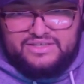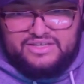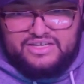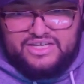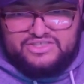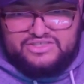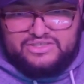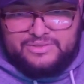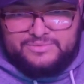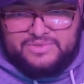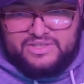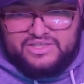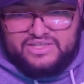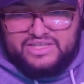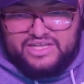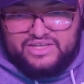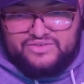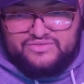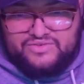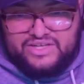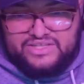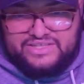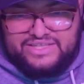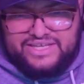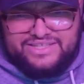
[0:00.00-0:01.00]
I dropped a
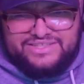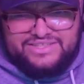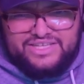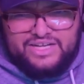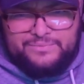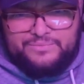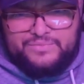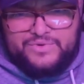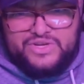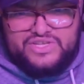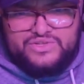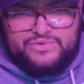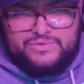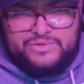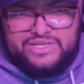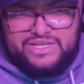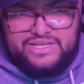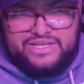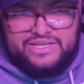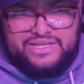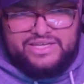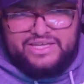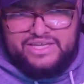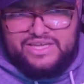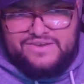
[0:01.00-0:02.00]
like right. They ended up
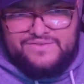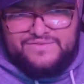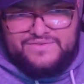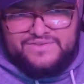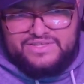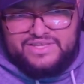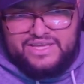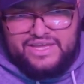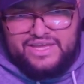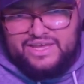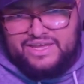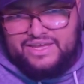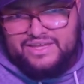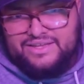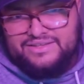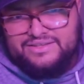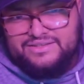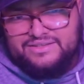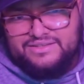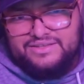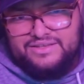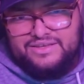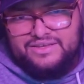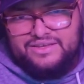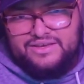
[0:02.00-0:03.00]
retweeting Yves's
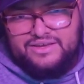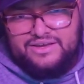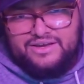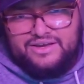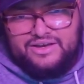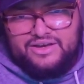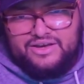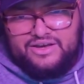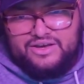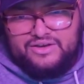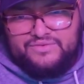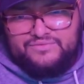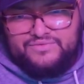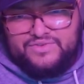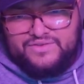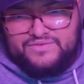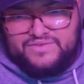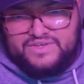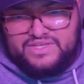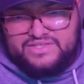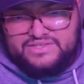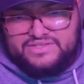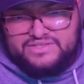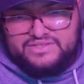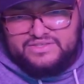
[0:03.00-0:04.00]
and uh,
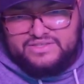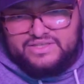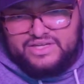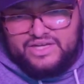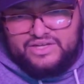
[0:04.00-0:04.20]
Vivi's.